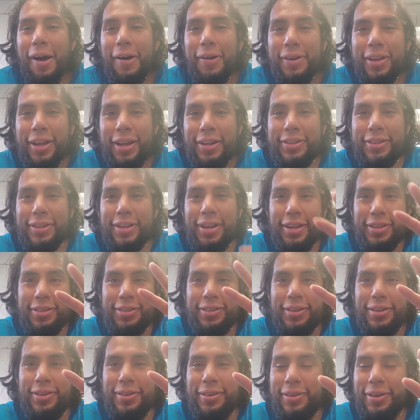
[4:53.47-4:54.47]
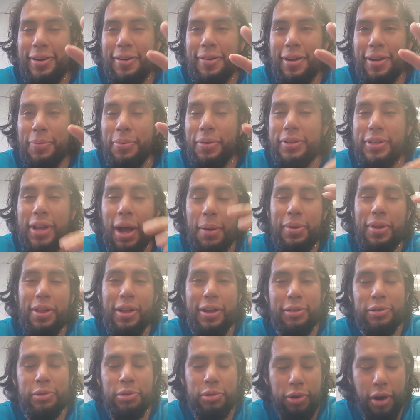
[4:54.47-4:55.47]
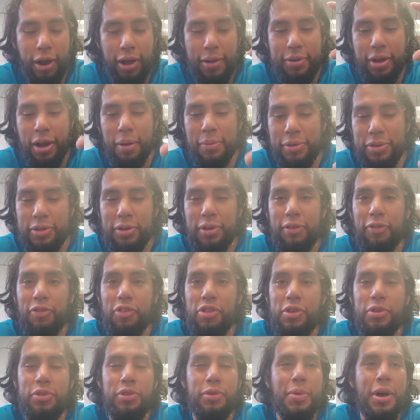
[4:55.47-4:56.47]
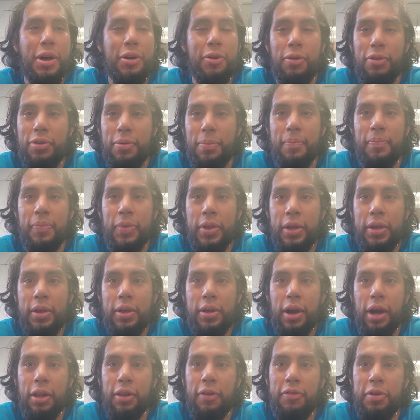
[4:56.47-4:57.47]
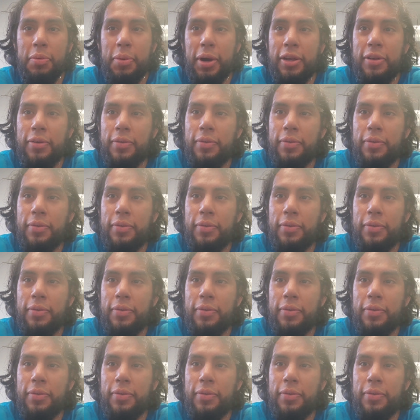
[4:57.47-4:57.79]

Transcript: I'll catch you guys later. All right, please comment, like, and subscribe. Comments are good for the YouTube algorithm. I love you. Bye.